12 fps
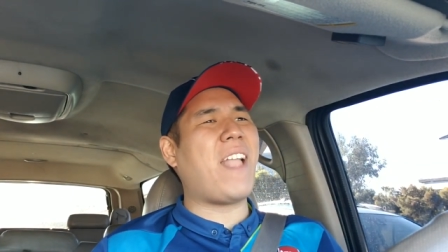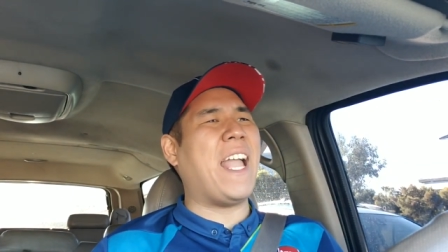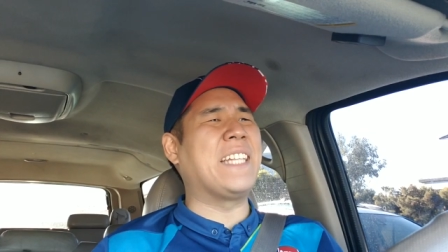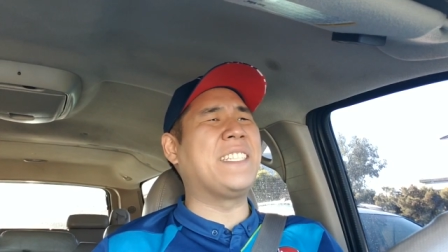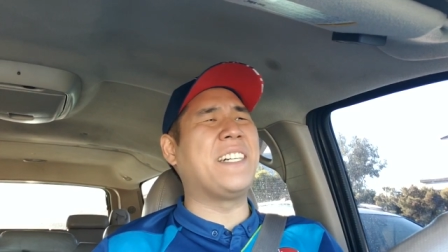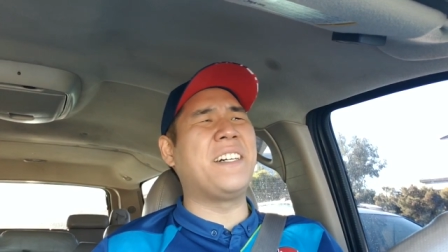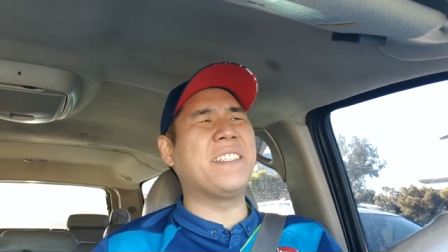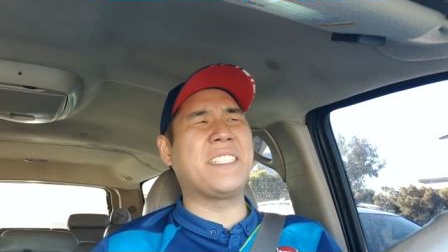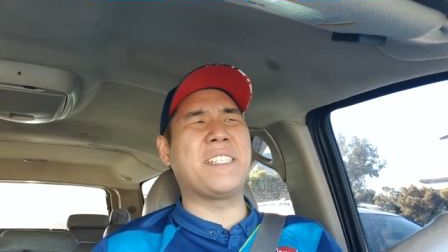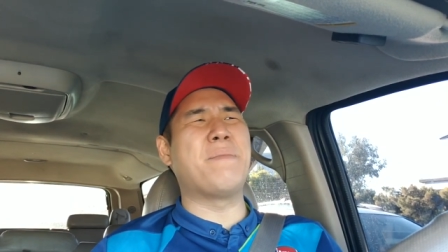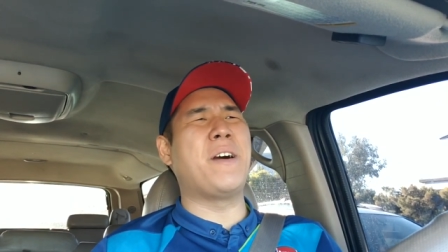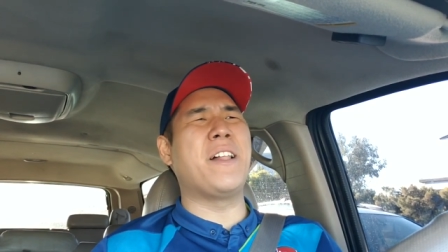And to all the
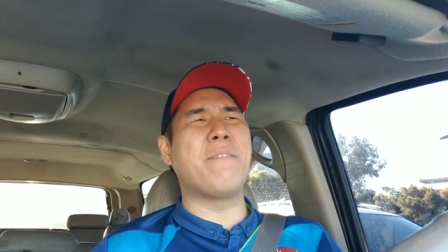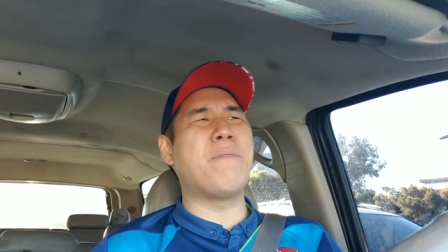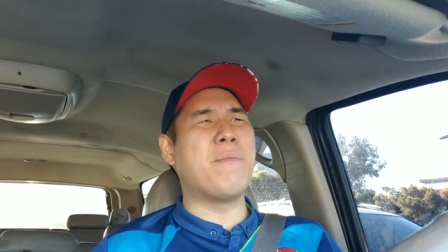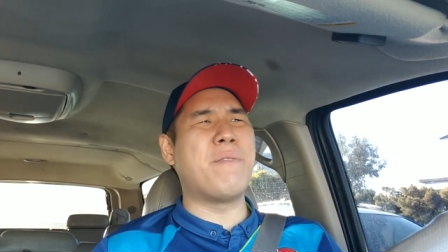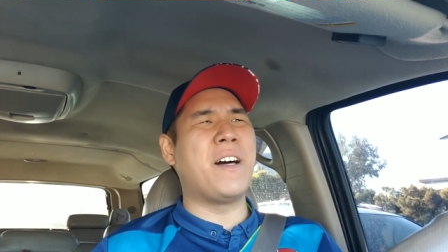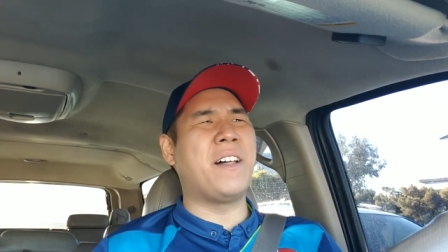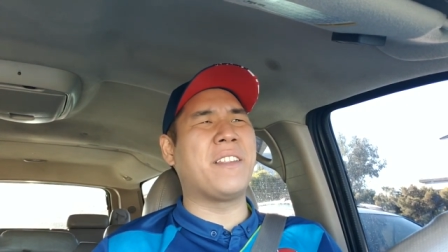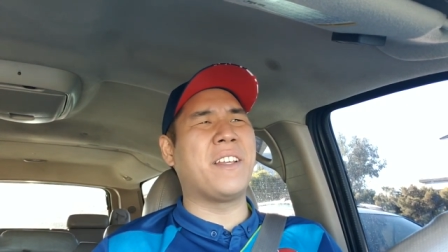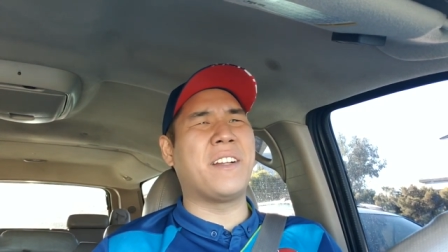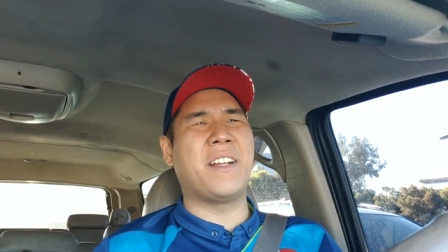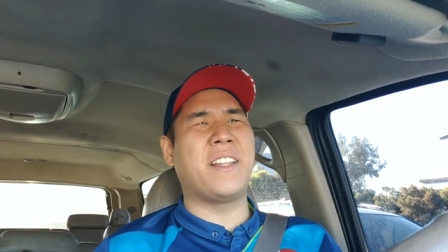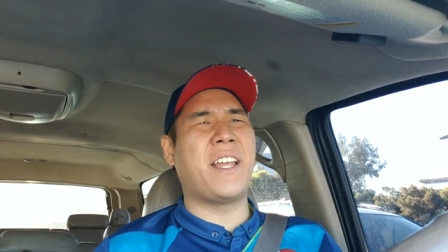Somali people out
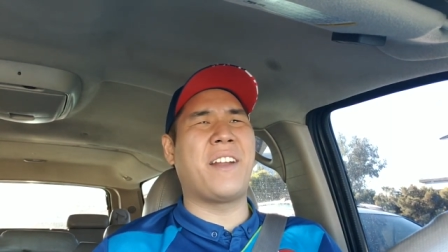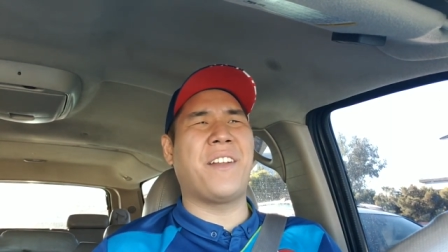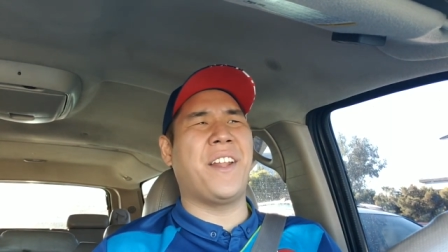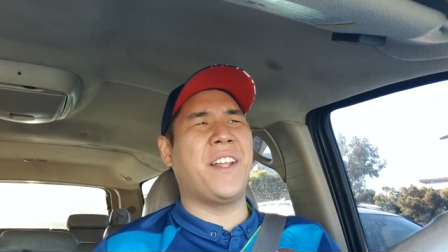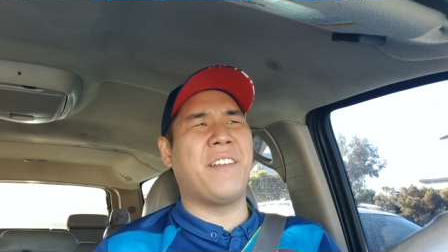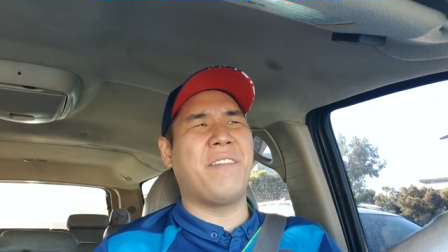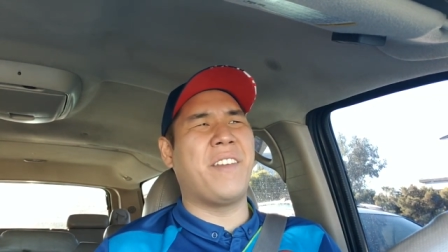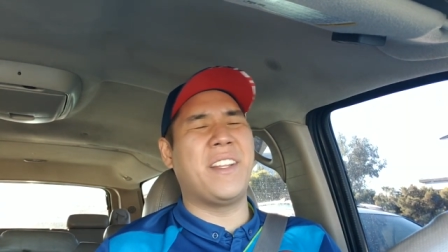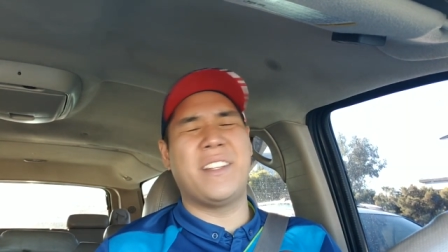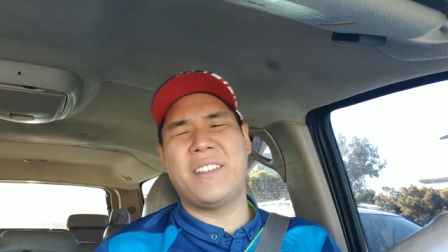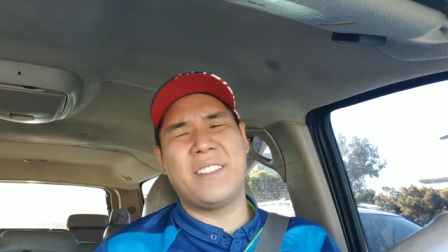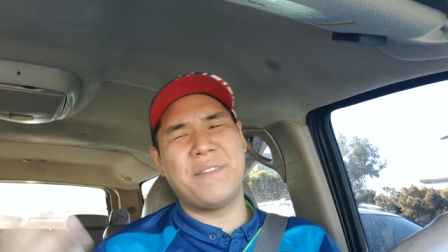there that are getting offended,